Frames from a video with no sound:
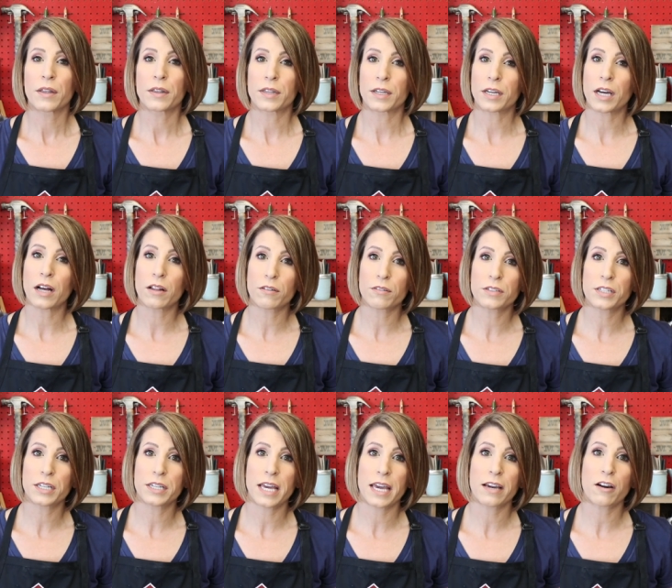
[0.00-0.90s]
The color
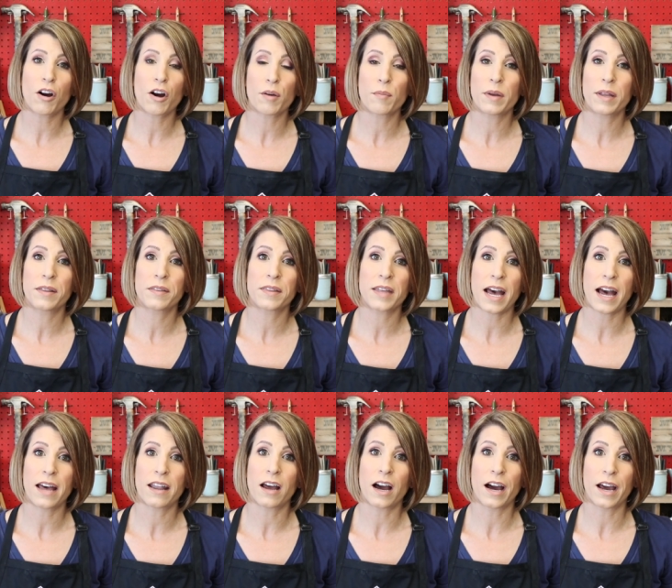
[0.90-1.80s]
today, Carbon,
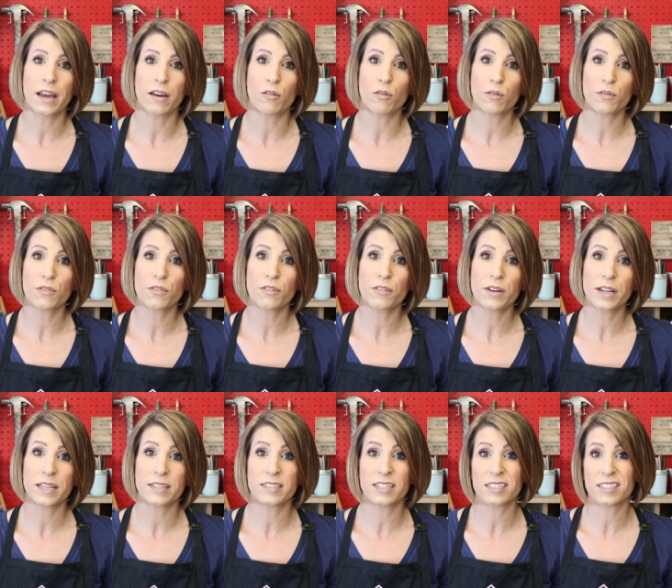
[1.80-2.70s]
that I ordered
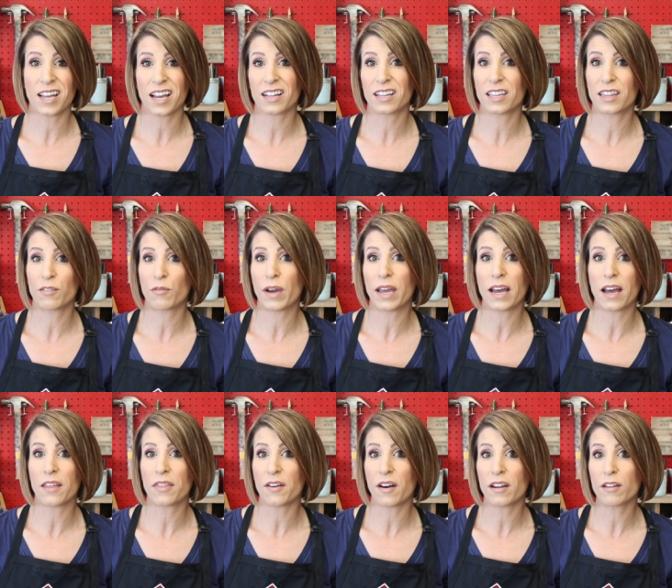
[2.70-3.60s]
is exactly the way
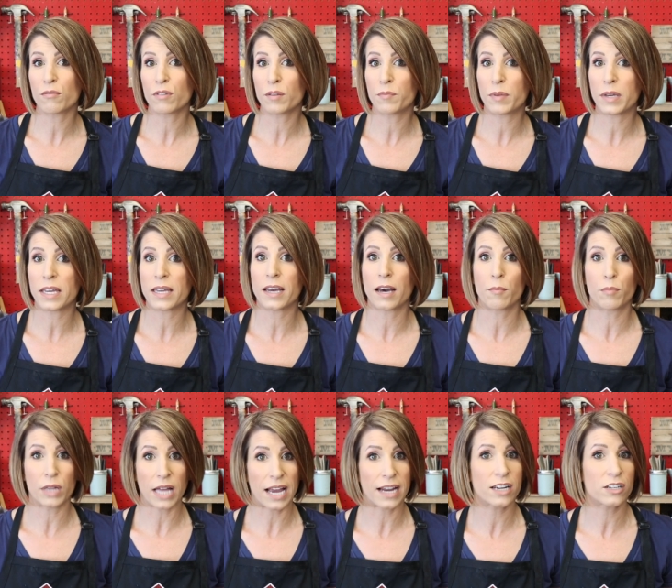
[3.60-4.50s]
I thought it would be, a
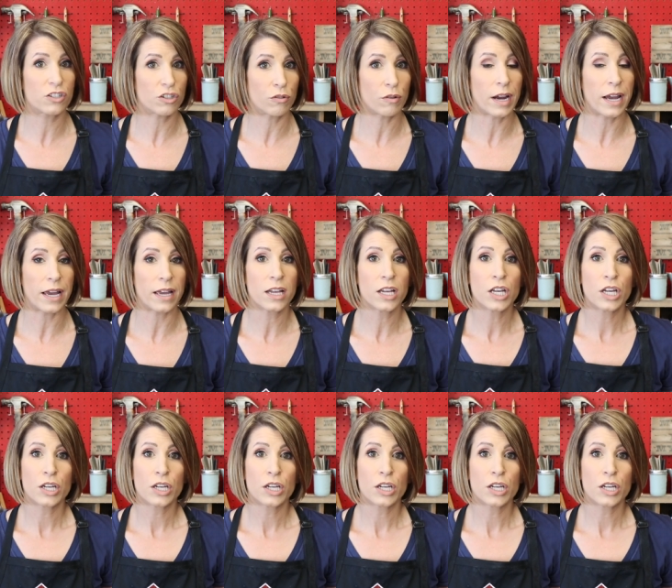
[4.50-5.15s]
blackish gray.